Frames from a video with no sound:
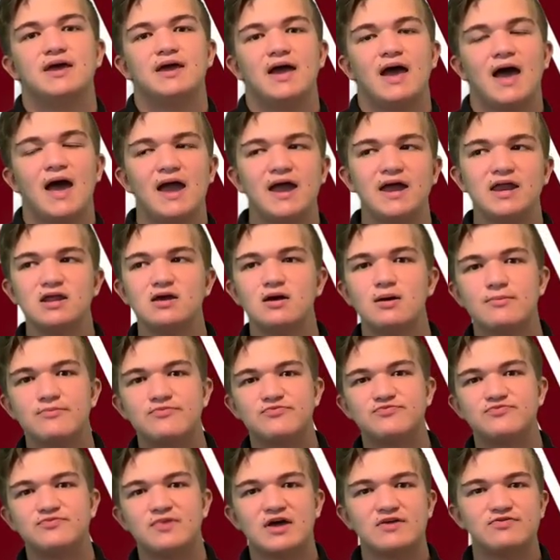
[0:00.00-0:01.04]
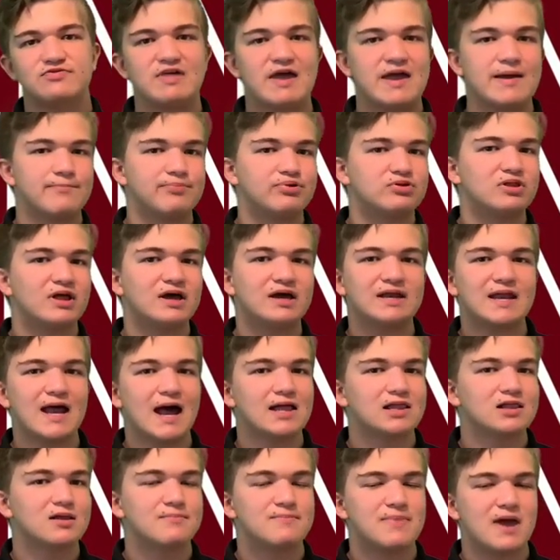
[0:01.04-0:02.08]
A&M, if they had played
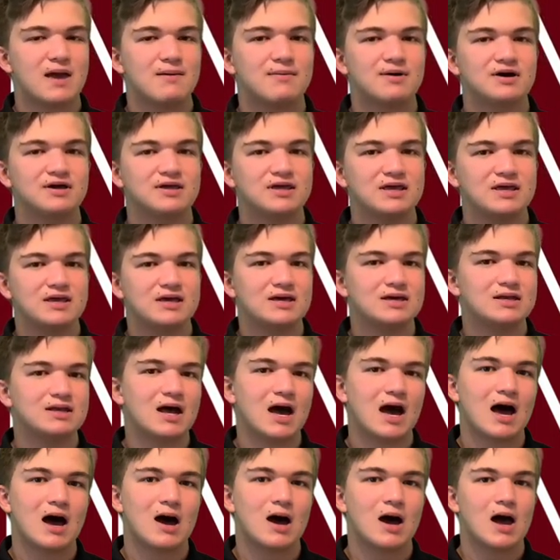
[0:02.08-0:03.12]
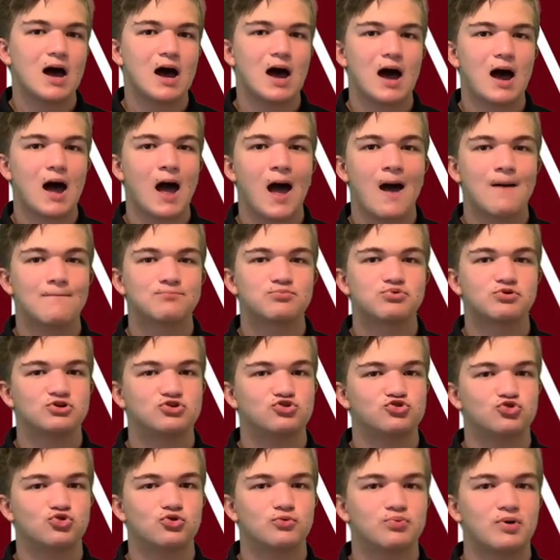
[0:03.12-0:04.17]
Alabama again, I'm pretty
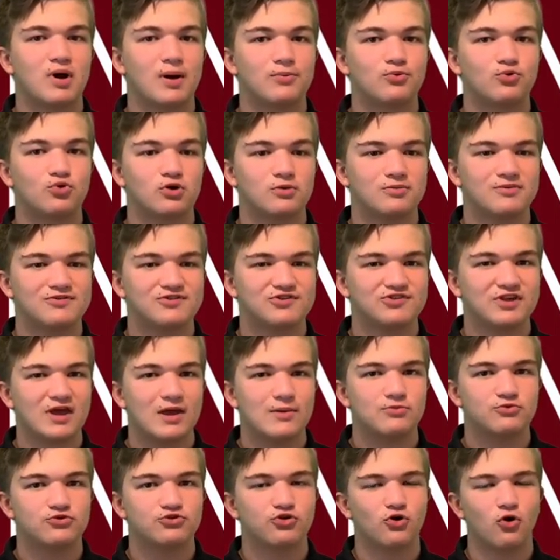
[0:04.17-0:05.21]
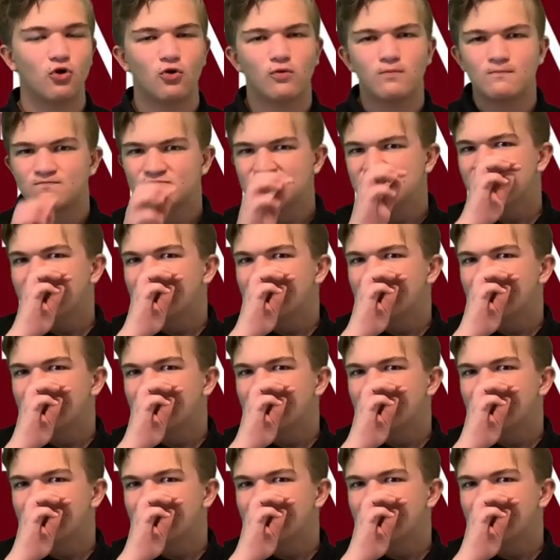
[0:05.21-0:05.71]
sure it probably would have been the same result.